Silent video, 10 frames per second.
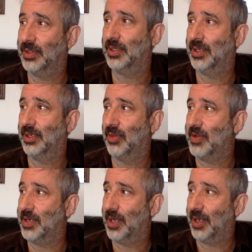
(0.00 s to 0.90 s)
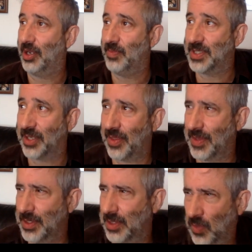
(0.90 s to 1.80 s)
although I hope it's other
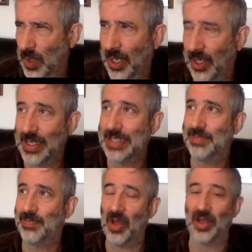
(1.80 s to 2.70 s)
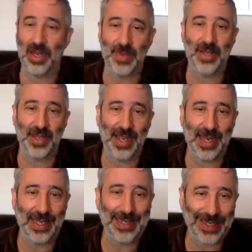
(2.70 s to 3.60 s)
things as well, is partly about that
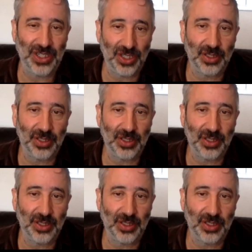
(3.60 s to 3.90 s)
alienation,